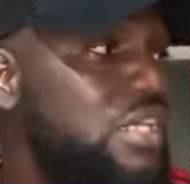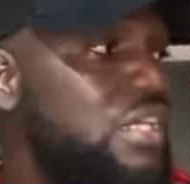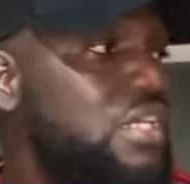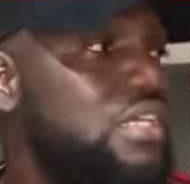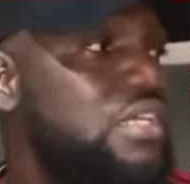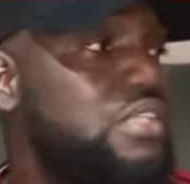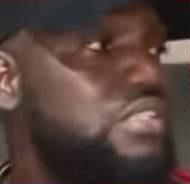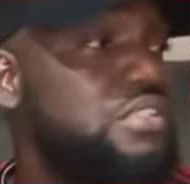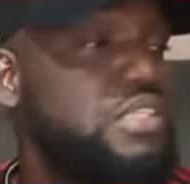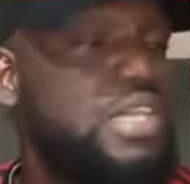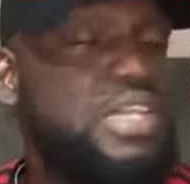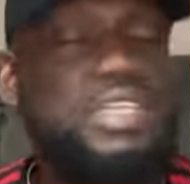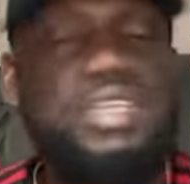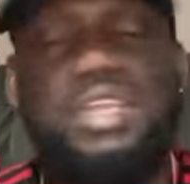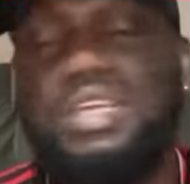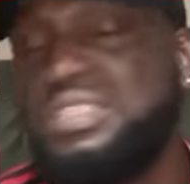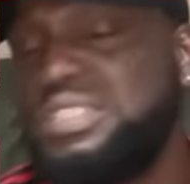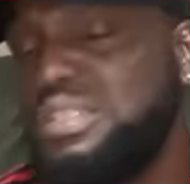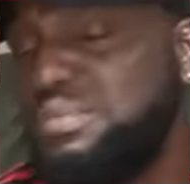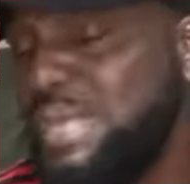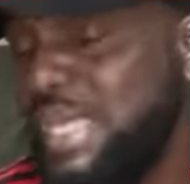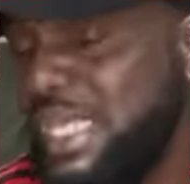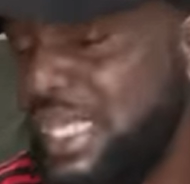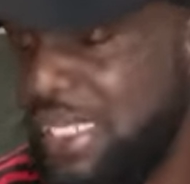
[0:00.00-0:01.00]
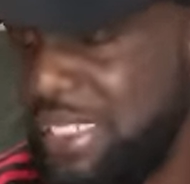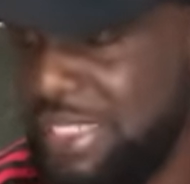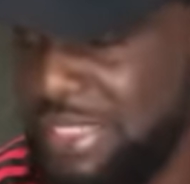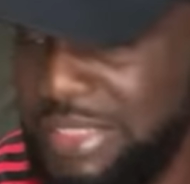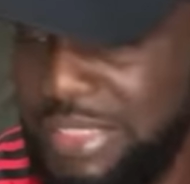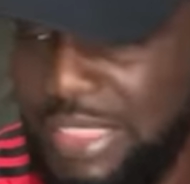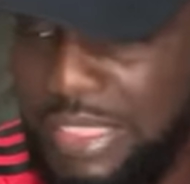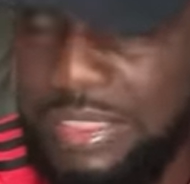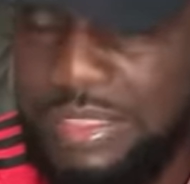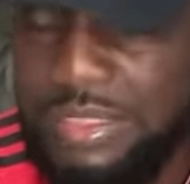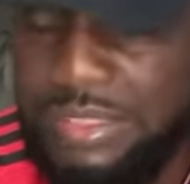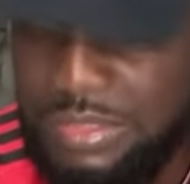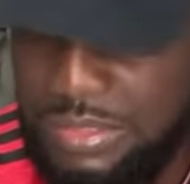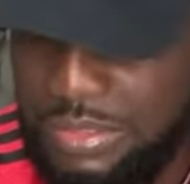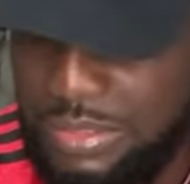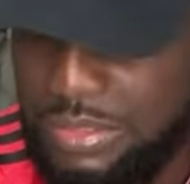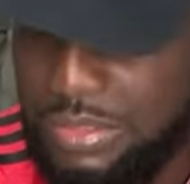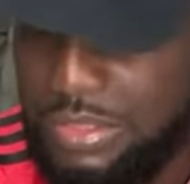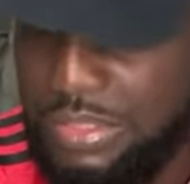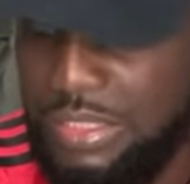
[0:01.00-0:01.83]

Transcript: It doesn't make any sense.